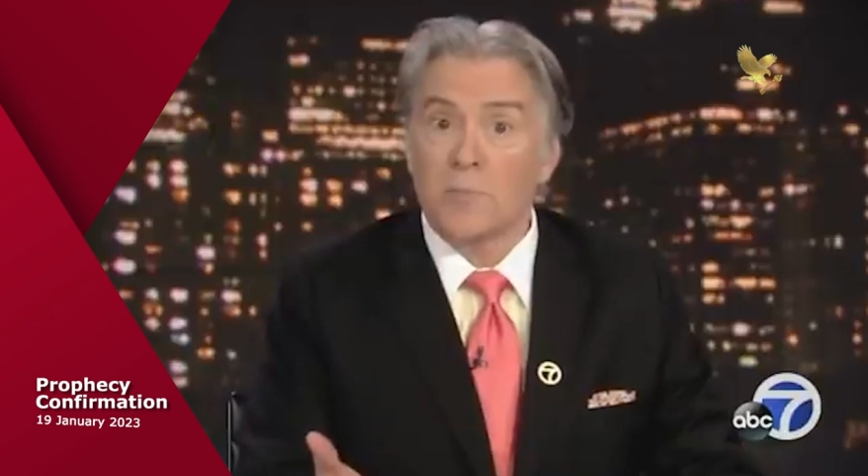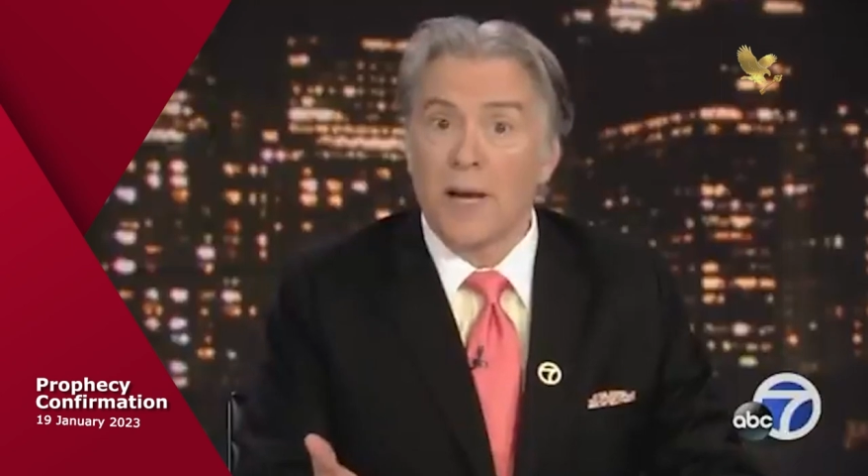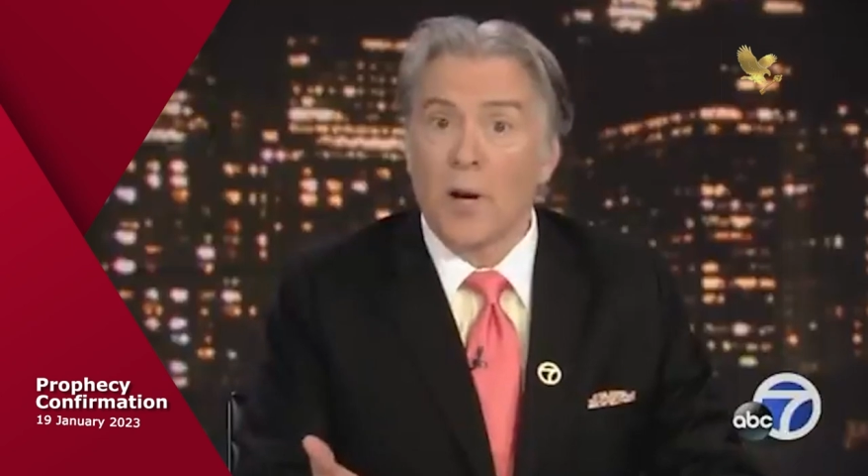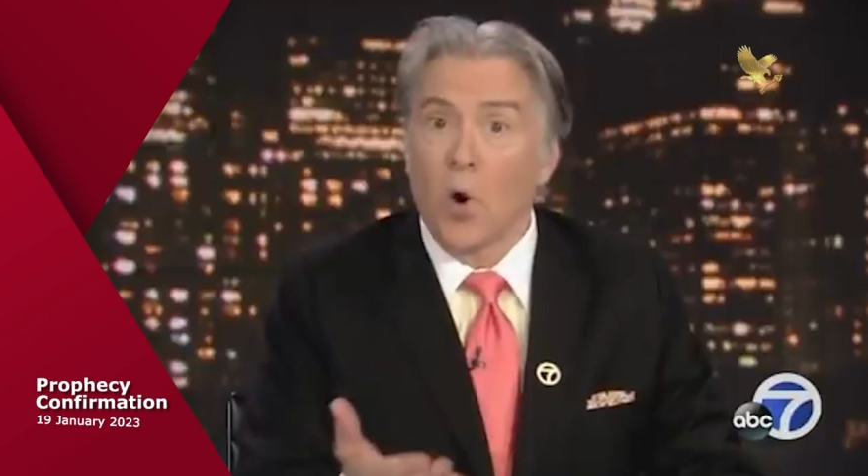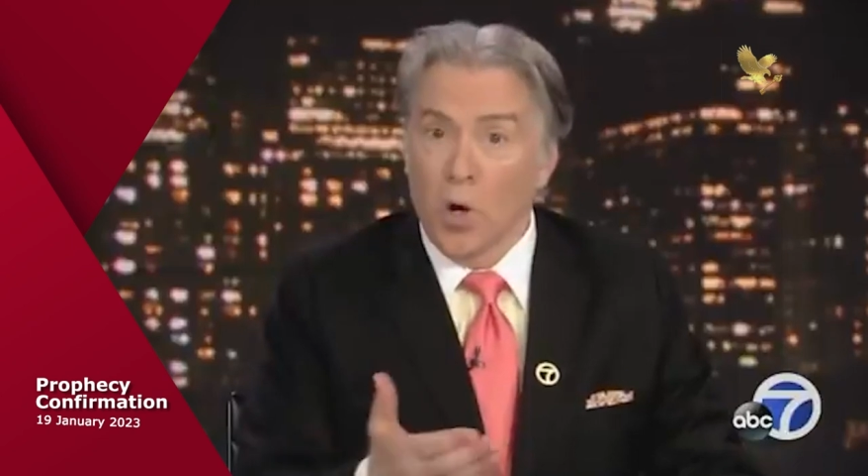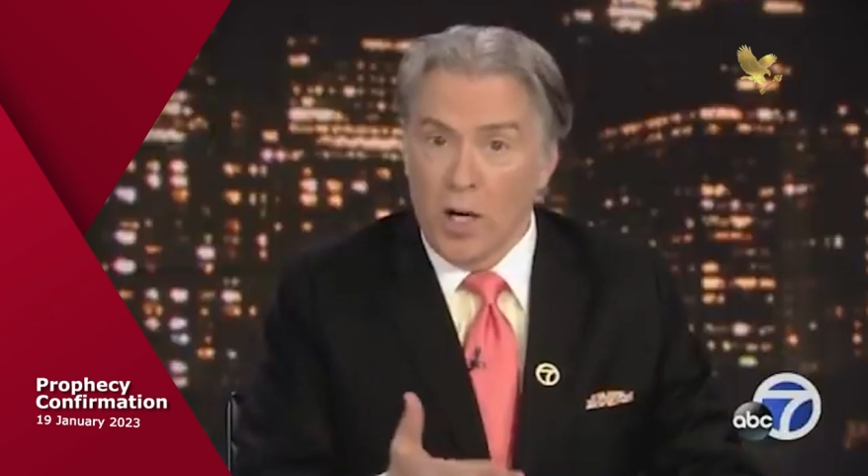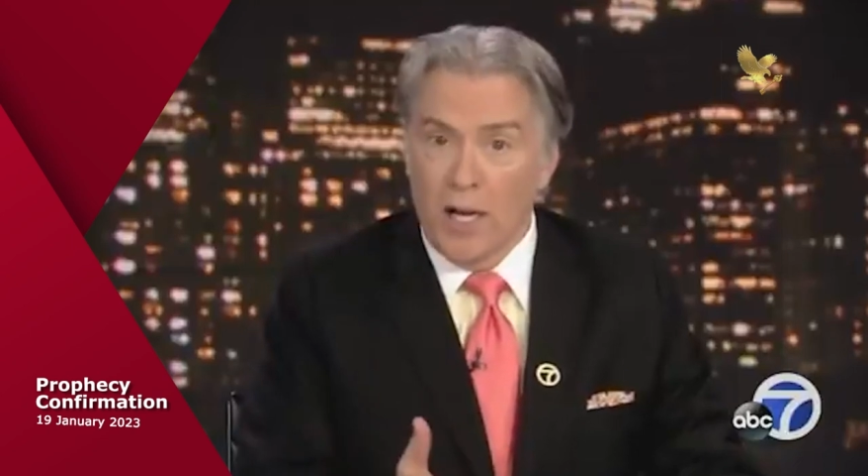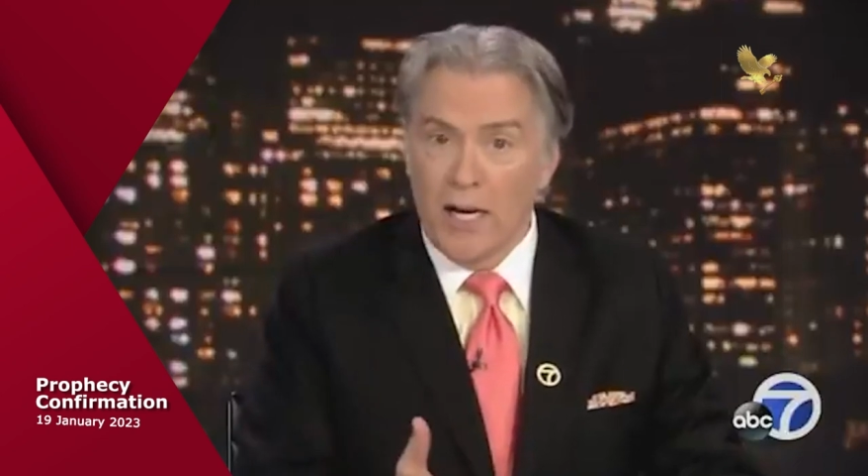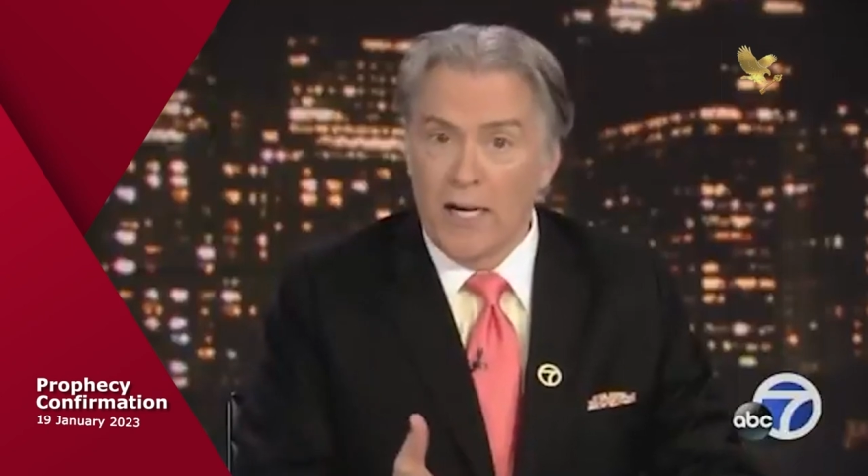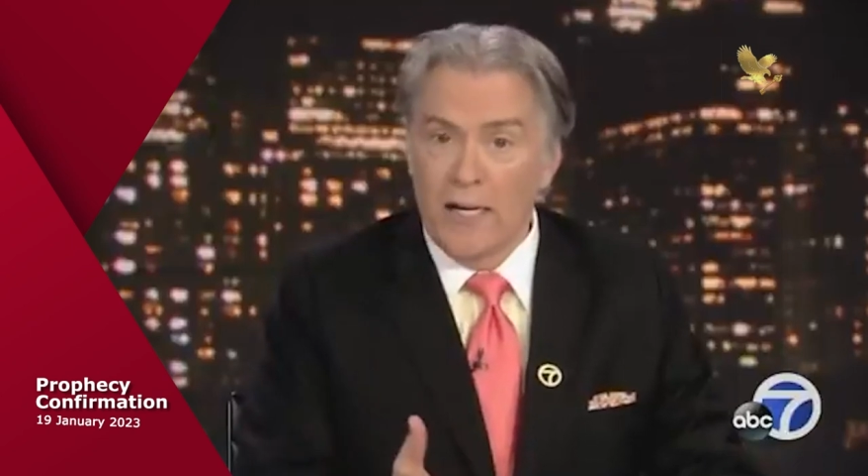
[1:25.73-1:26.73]
bank
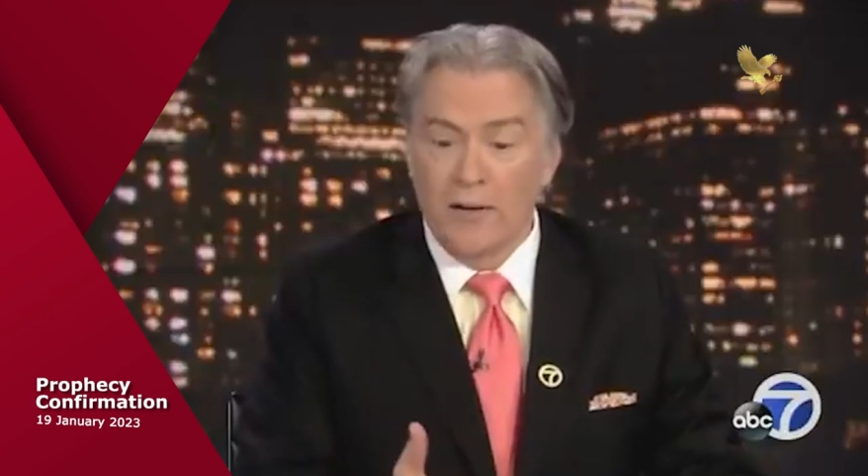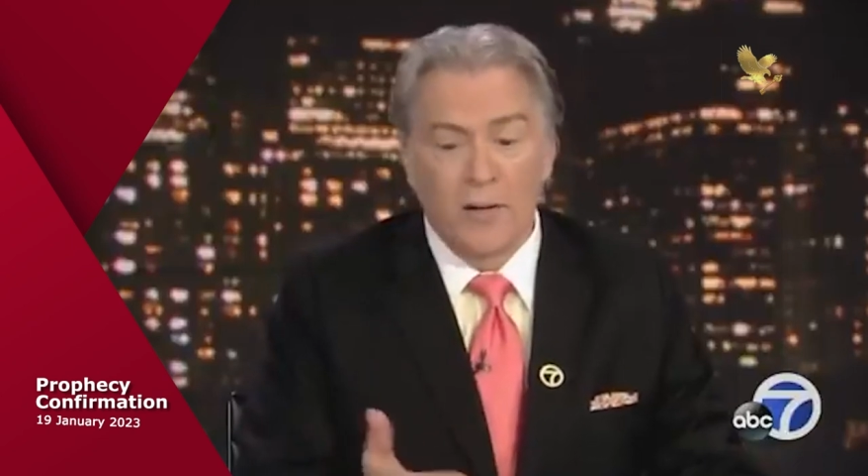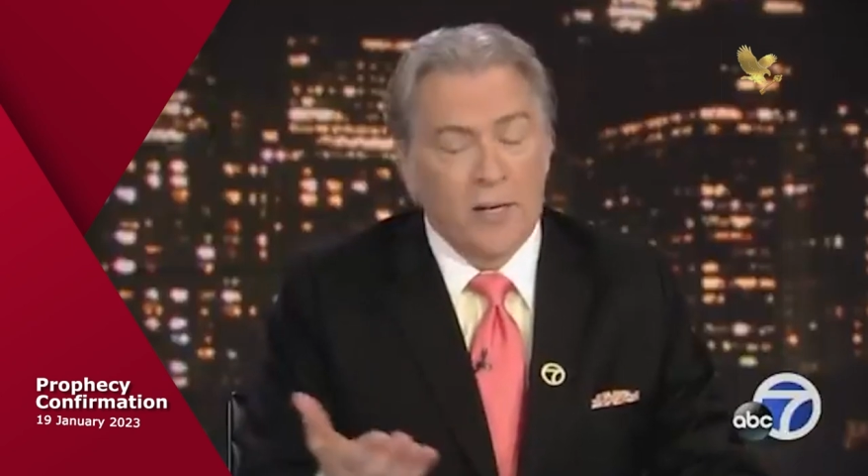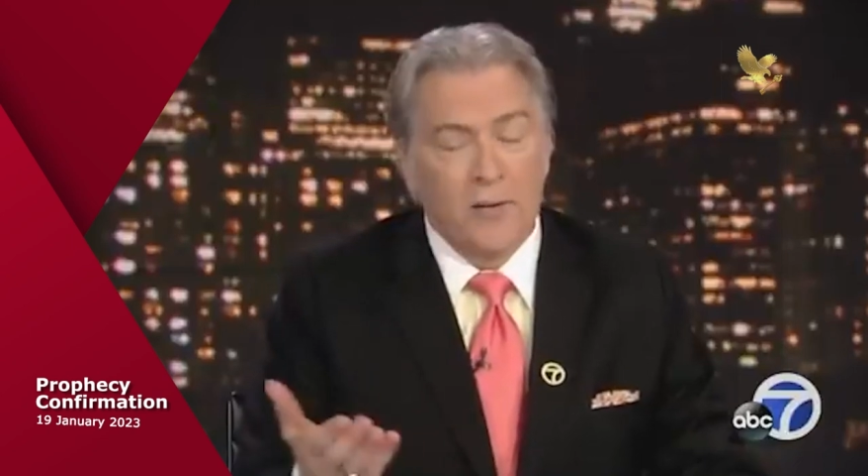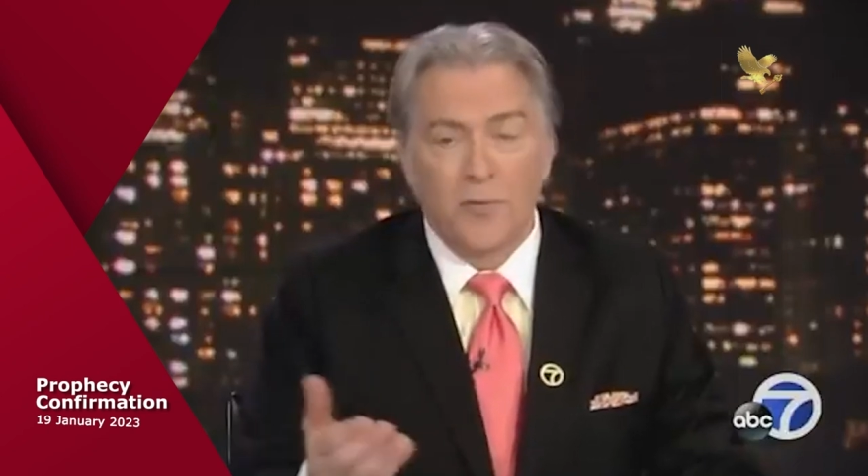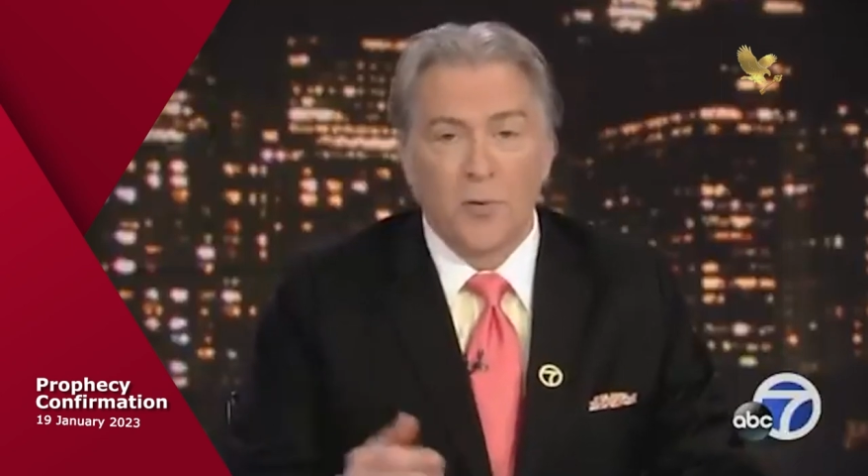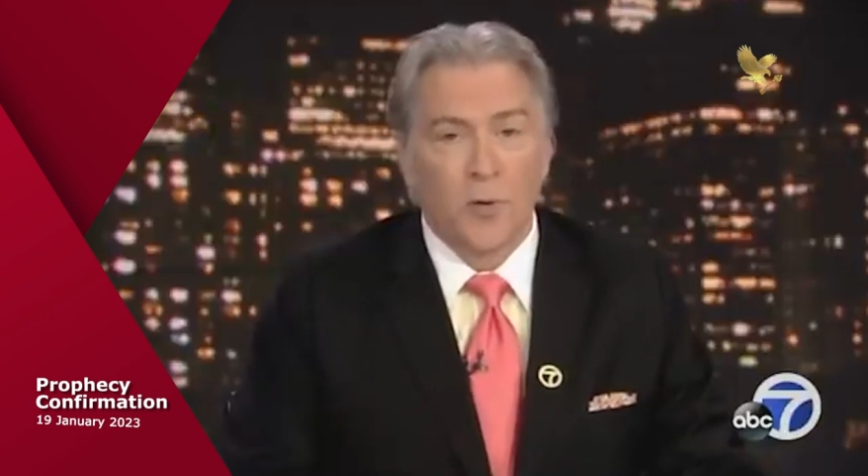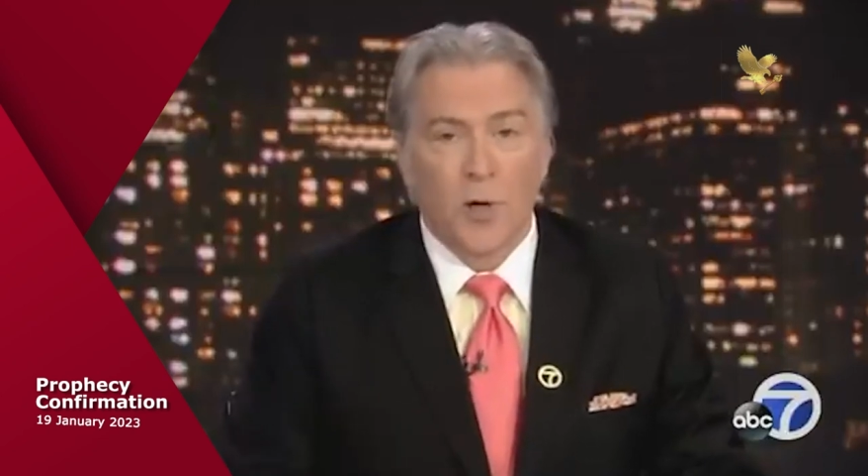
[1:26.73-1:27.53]
online and fewer